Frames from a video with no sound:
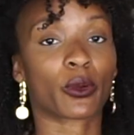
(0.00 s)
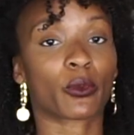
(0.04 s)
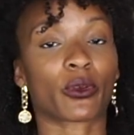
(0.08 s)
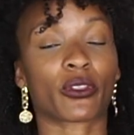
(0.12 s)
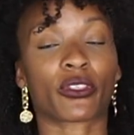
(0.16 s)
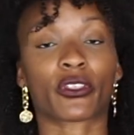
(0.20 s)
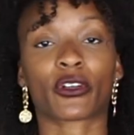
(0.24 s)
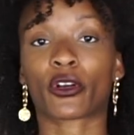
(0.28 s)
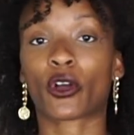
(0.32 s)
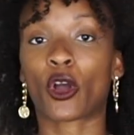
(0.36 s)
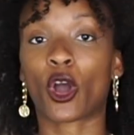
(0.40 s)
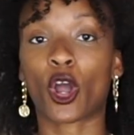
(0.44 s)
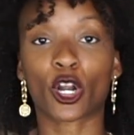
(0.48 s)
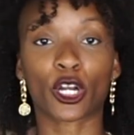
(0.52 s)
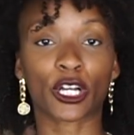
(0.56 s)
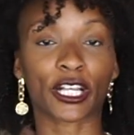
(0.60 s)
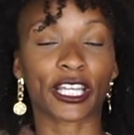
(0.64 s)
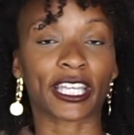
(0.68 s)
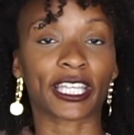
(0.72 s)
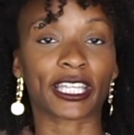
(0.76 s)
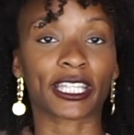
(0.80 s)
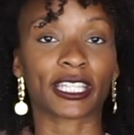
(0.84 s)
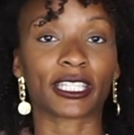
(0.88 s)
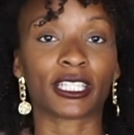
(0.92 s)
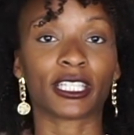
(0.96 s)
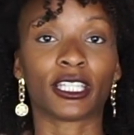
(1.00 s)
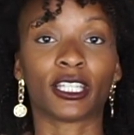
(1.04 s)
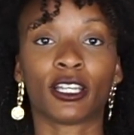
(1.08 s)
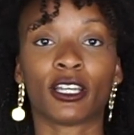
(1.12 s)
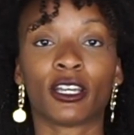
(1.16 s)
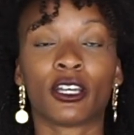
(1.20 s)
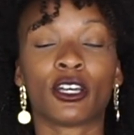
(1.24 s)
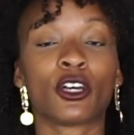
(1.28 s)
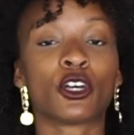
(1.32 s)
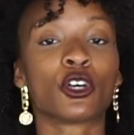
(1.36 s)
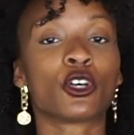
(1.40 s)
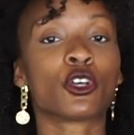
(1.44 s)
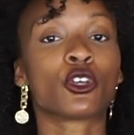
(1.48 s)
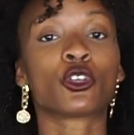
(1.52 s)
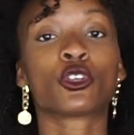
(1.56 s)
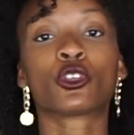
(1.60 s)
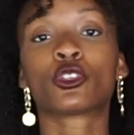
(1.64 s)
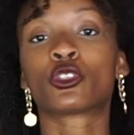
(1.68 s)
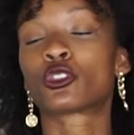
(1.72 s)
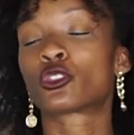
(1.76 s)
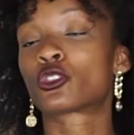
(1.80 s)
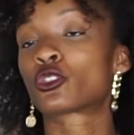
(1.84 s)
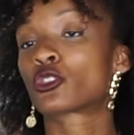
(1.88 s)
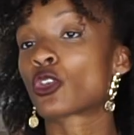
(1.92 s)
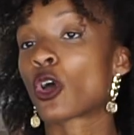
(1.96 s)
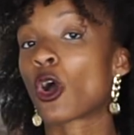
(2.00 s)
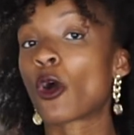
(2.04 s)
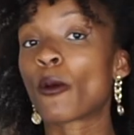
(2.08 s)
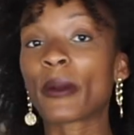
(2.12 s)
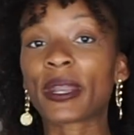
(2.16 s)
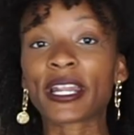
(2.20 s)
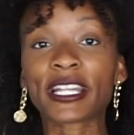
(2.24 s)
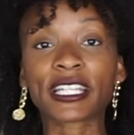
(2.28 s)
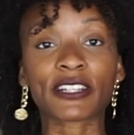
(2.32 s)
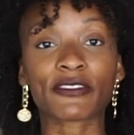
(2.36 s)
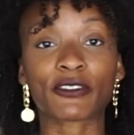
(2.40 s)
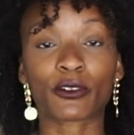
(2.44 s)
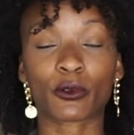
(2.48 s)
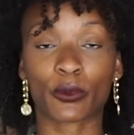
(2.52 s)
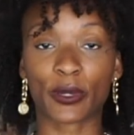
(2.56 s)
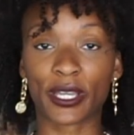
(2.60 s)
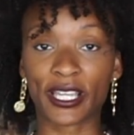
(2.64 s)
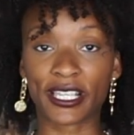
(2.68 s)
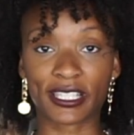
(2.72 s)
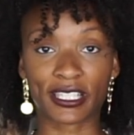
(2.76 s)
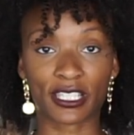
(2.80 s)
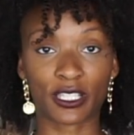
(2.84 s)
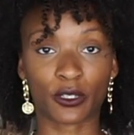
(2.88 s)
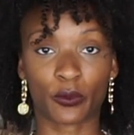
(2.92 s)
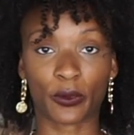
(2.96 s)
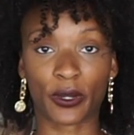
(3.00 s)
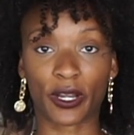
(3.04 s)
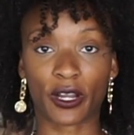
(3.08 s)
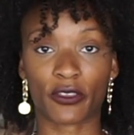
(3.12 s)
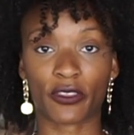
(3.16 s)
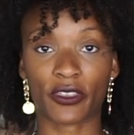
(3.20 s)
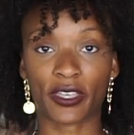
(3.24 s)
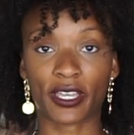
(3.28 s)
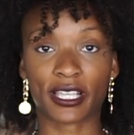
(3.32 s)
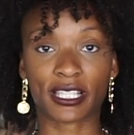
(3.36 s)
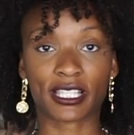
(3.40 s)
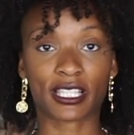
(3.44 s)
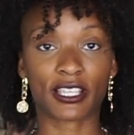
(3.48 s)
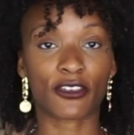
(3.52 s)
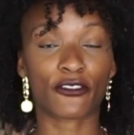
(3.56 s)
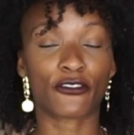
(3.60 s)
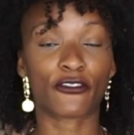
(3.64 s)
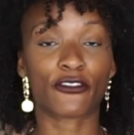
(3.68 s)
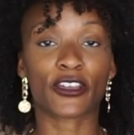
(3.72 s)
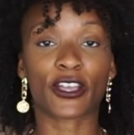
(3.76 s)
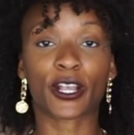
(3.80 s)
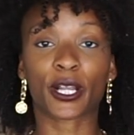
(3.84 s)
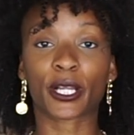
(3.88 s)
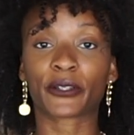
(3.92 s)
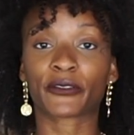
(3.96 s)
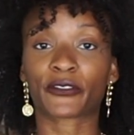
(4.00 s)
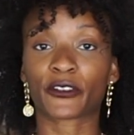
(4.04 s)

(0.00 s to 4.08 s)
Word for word: it with a cardigan. So many different ways to wear this. Very